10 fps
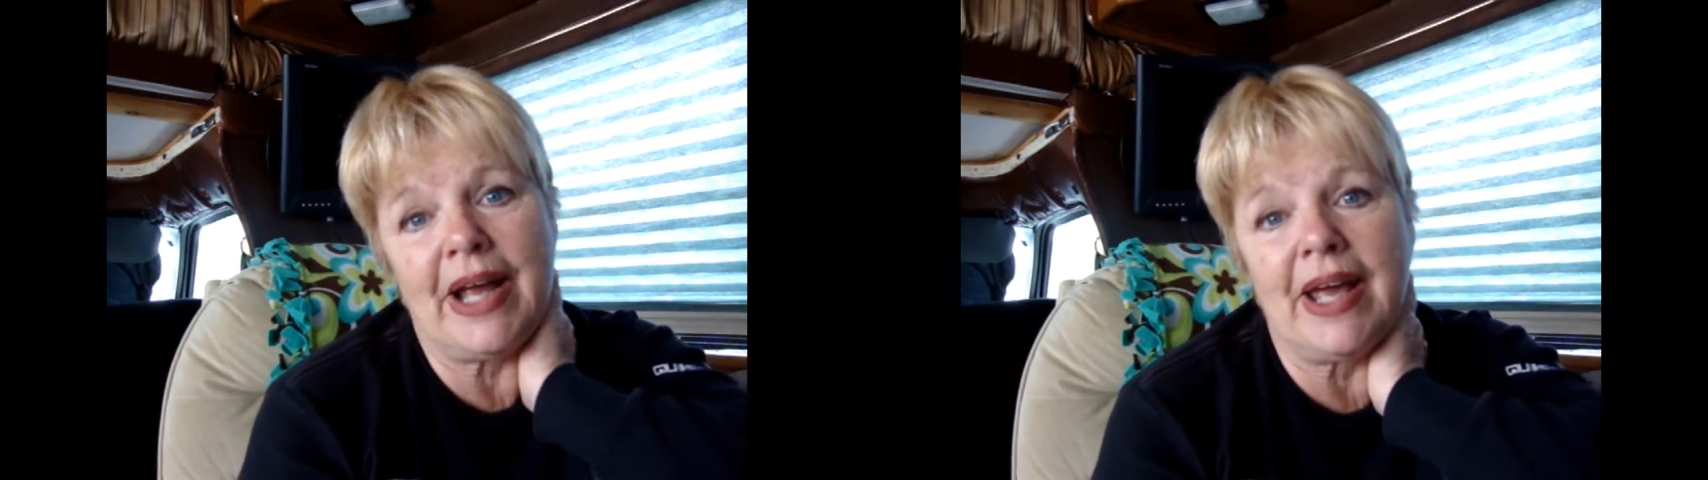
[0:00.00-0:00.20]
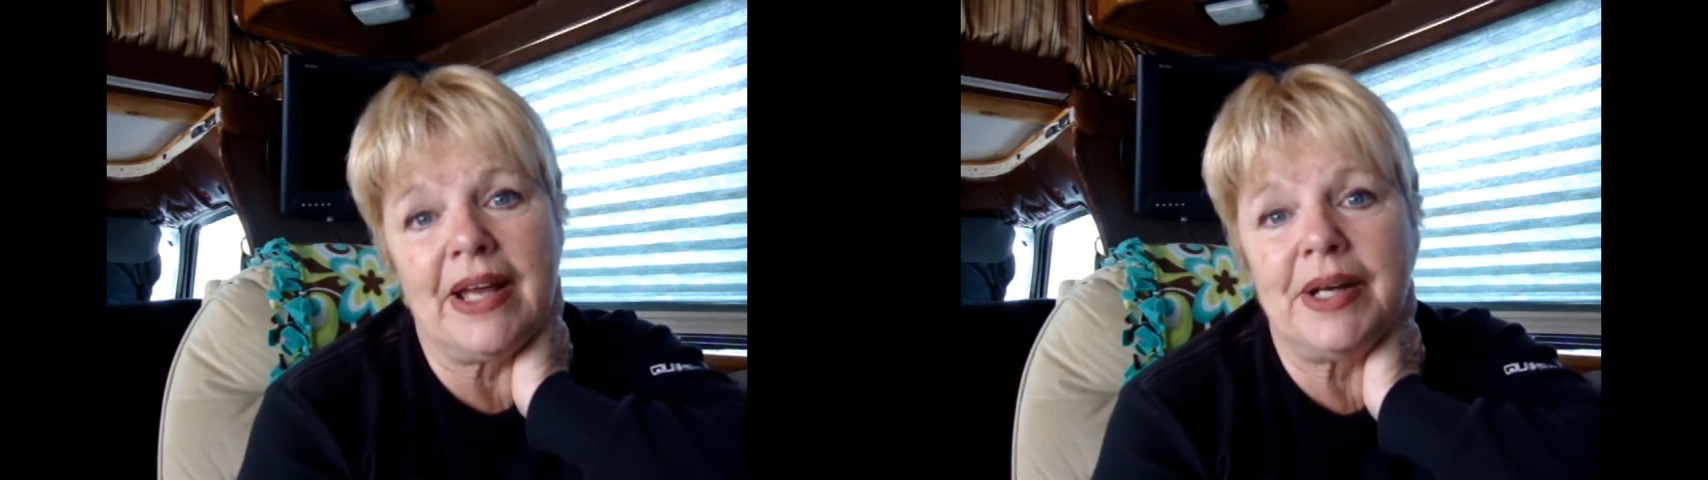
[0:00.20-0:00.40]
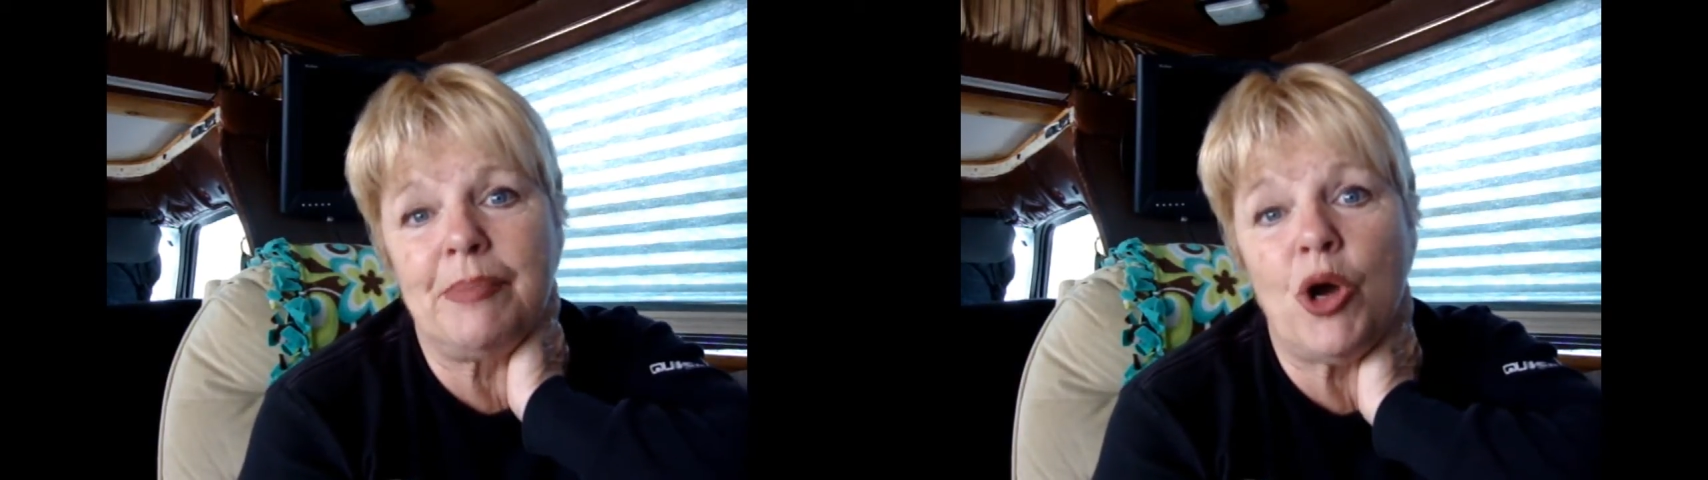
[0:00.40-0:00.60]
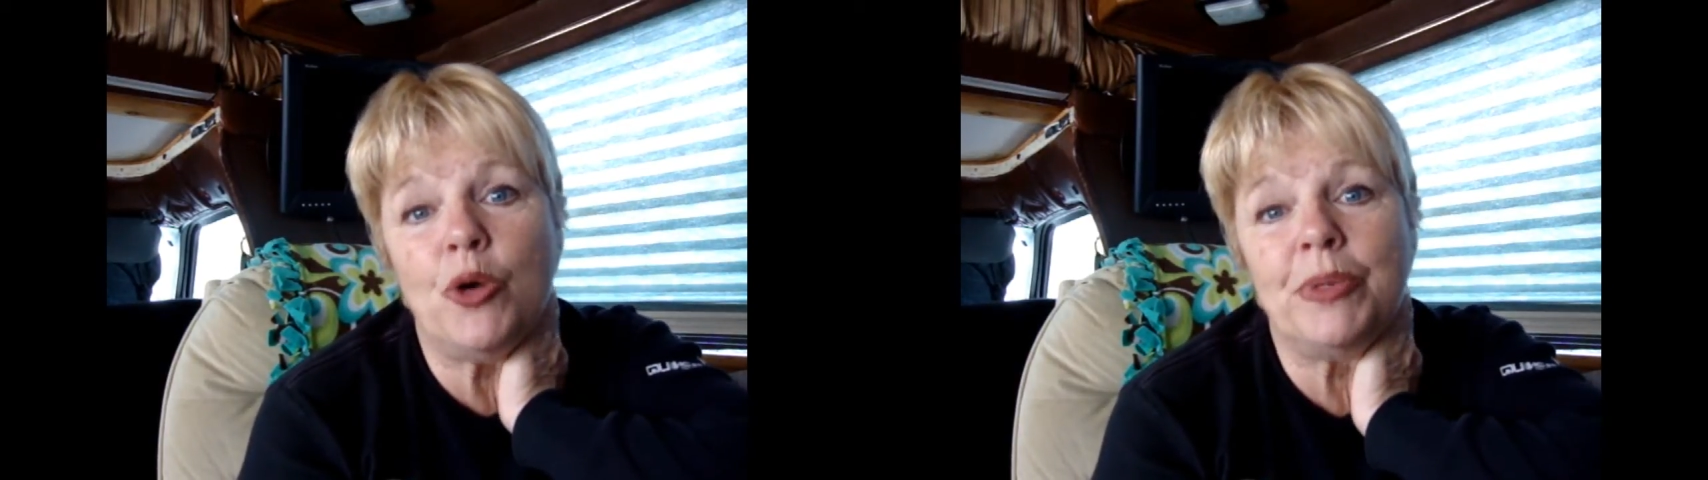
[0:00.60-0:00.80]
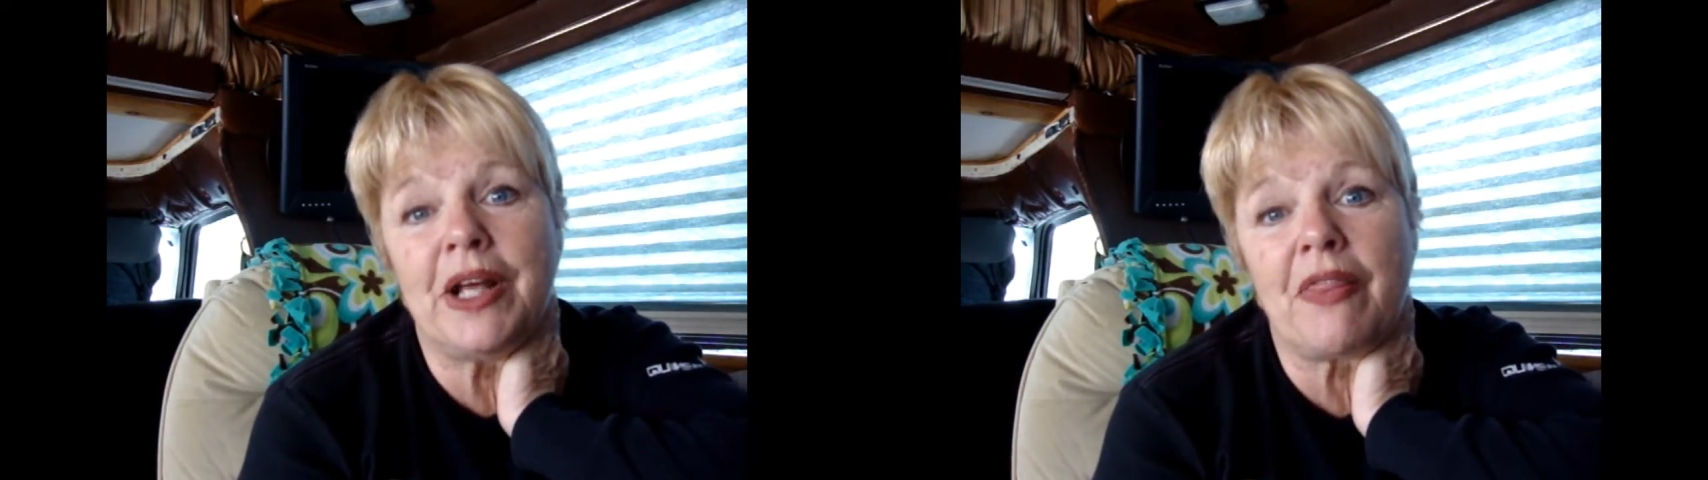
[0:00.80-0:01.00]
and I'm
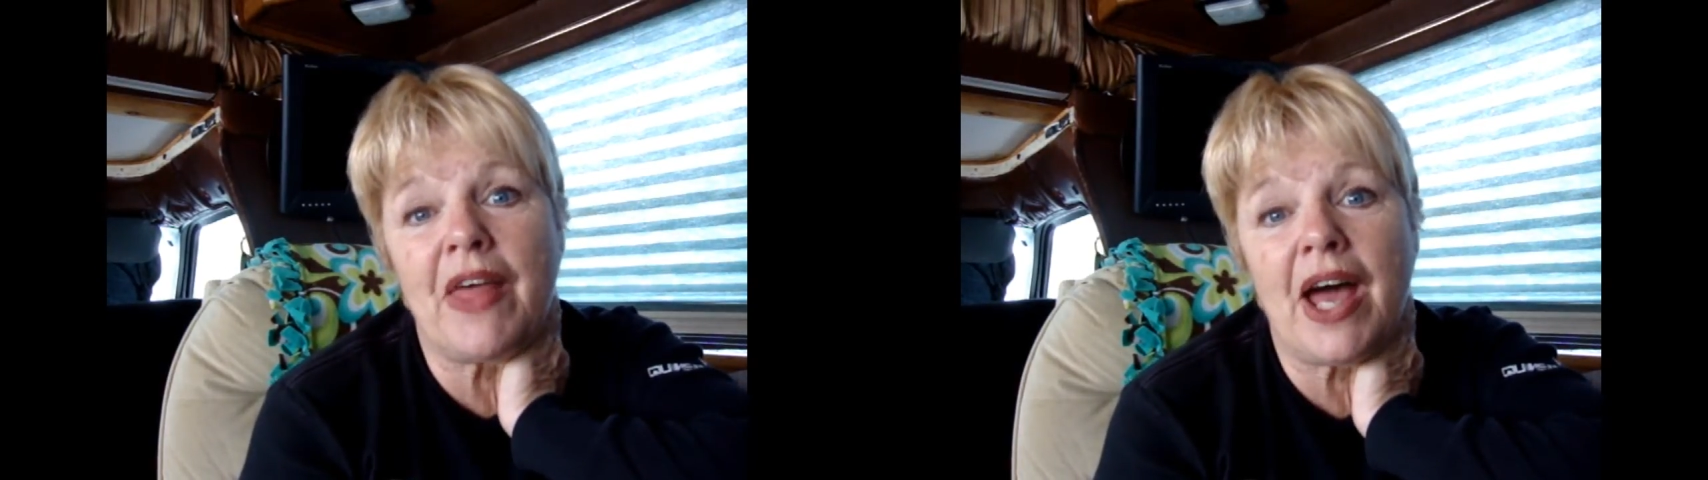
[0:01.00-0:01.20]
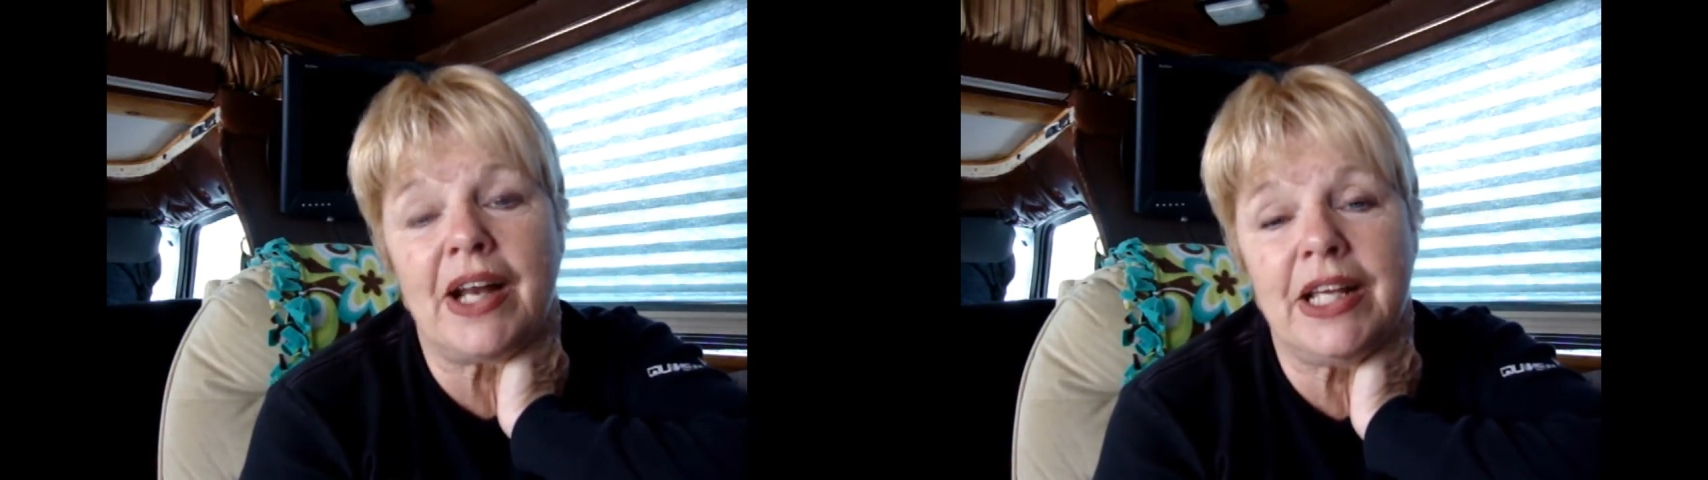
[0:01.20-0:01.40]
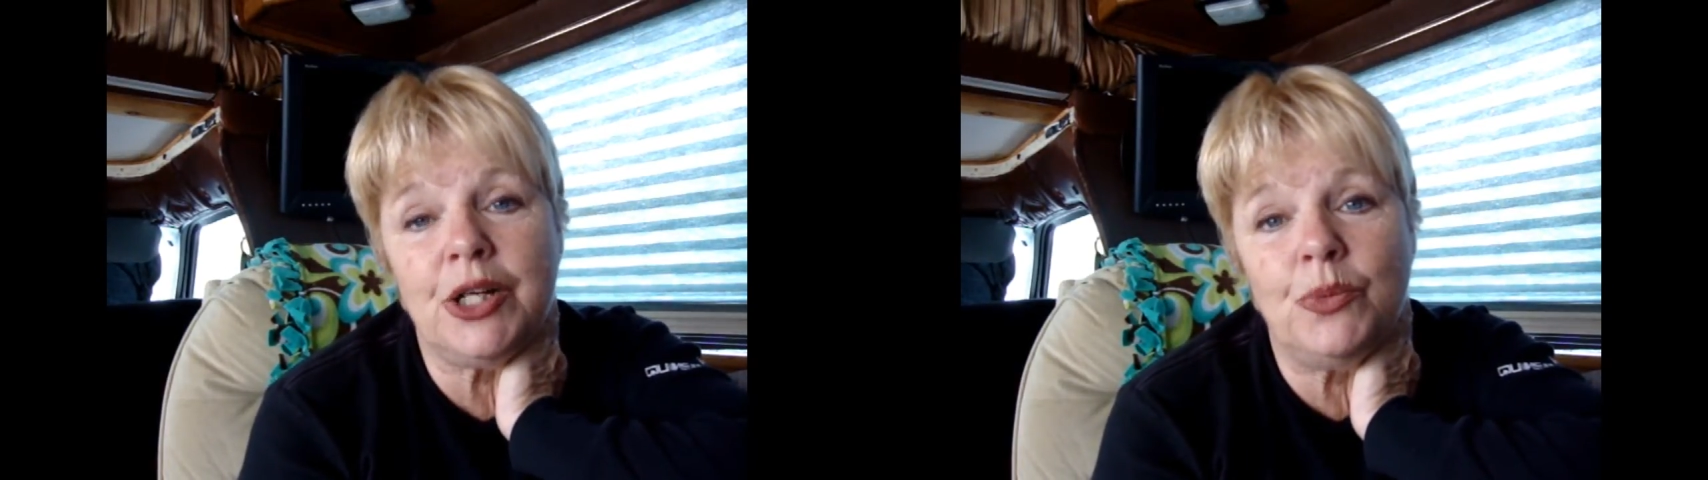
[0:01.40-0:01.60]
hoping that he